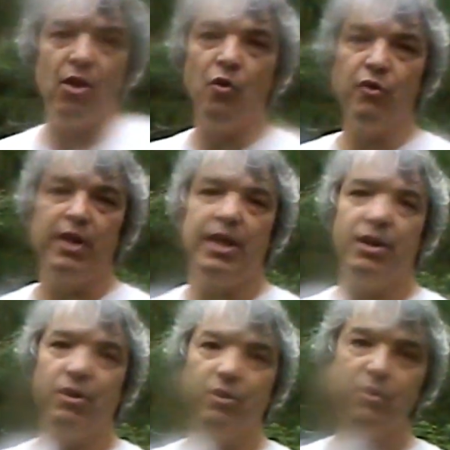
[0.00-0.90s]
over the
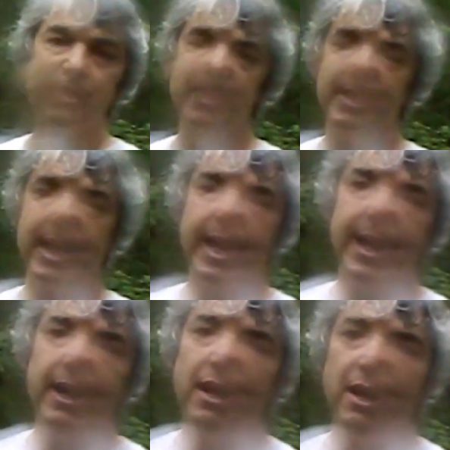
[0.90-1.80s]
years and
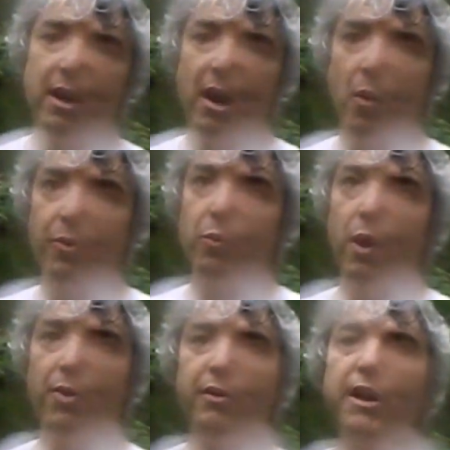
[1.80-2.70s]
today uh, with the
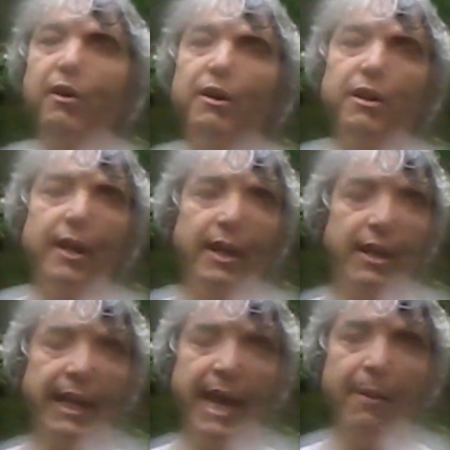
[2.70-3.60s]
weather and everything
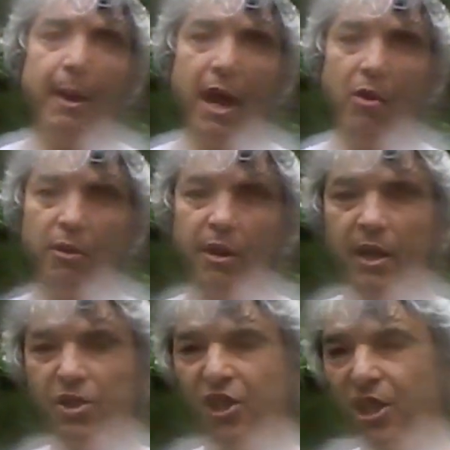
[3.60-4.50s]
that came out
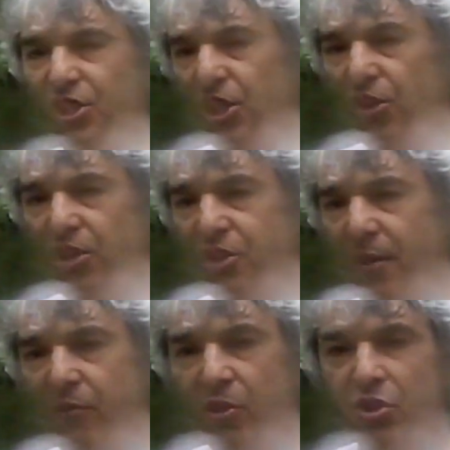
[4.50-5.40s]
to continue this
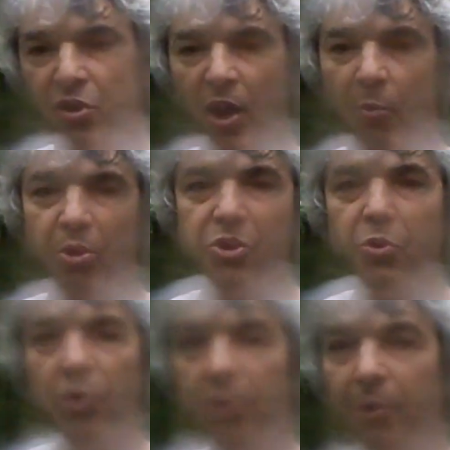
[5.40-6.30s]
effort to help
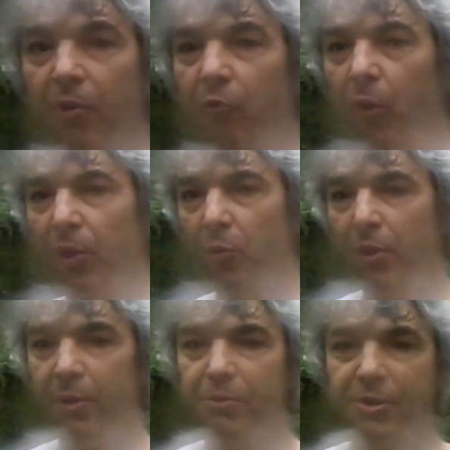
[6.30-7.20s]
restore the Middle Fork of the
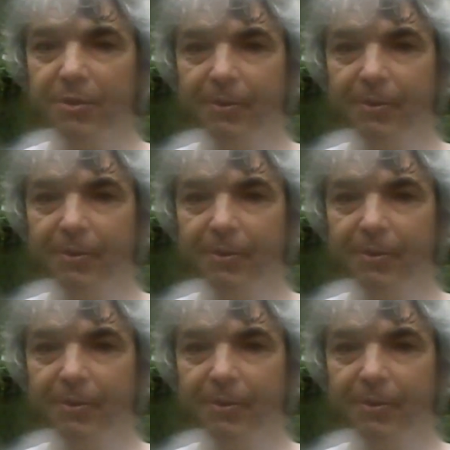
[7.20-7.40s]
Williams.